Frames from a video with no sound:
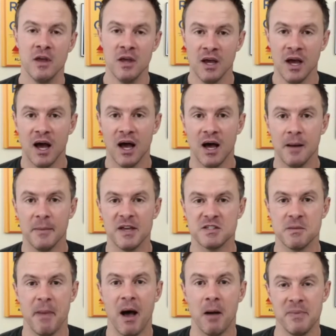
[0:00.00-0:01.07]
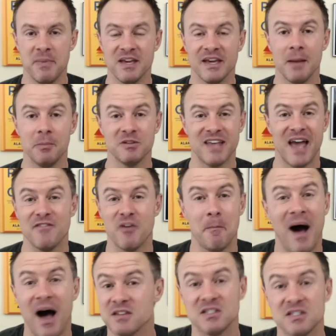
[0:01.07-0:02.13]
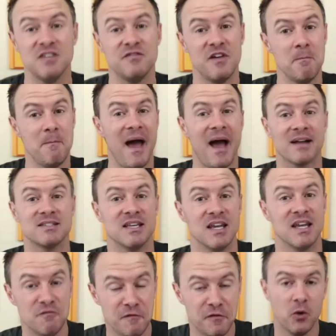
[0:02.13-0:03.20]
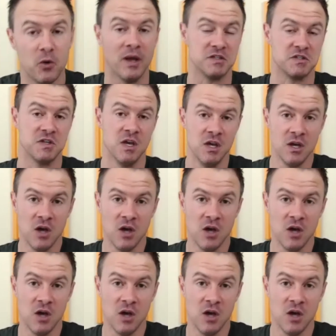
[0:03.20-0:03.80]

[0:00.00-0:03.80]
Um, it's about being able to have a positive impact and influence